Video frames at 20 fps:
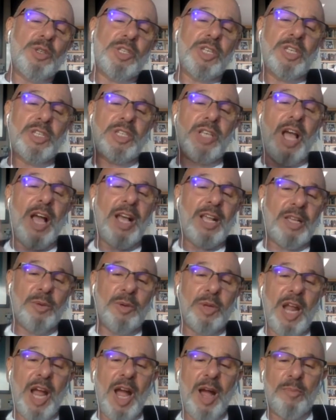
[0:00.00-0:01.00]
exactly
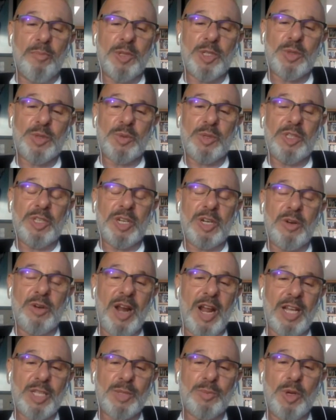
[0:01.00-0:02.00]
what happens when the
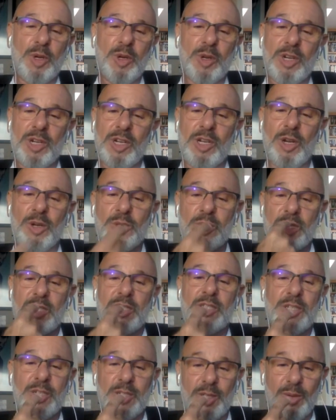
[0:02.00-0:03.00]
crack smoke goes
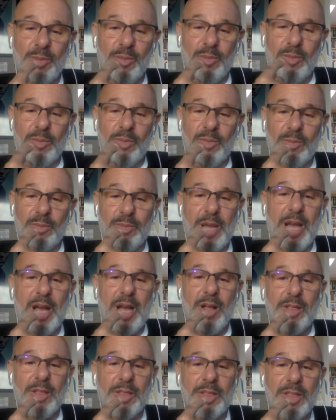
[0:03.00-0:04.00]
into your
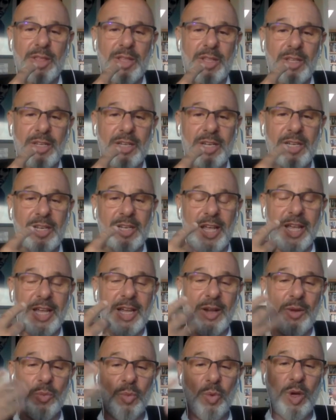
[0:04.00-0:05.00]
mouth and like
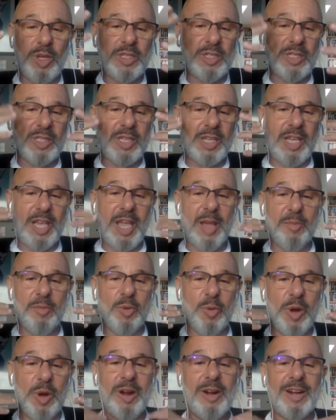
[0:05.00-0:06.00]
what's the
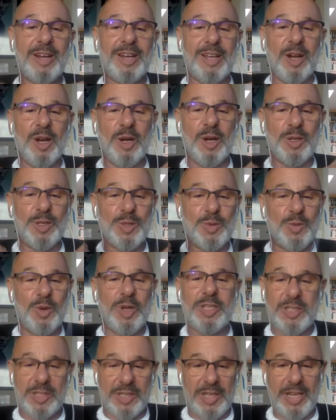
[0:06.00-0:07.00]
where it goes,
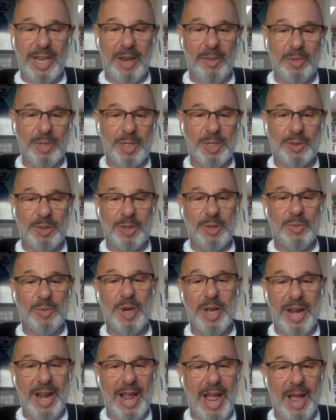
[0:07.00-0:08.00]
what's the chemistry,
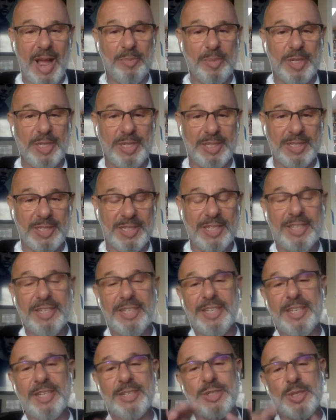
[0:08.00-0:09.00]
what happens.
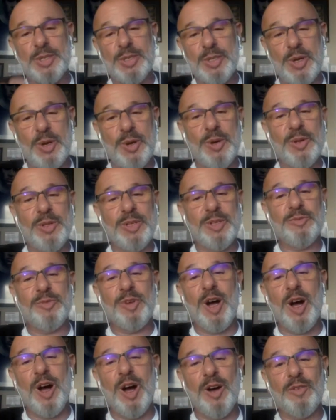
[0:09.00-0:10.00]
It's this whole
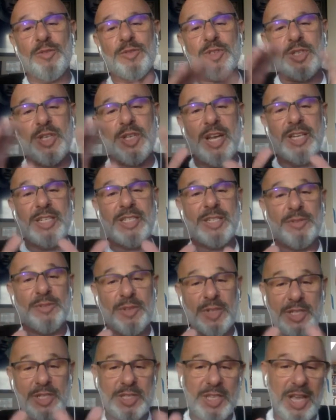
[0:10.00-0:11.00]
involved
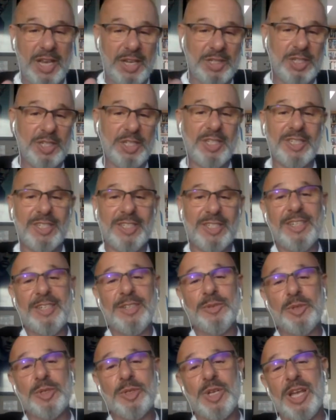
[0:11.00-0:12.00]
scientific section,
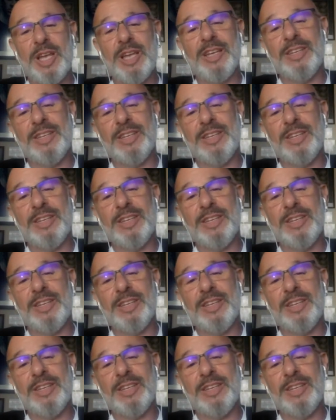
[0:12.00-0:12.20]
which I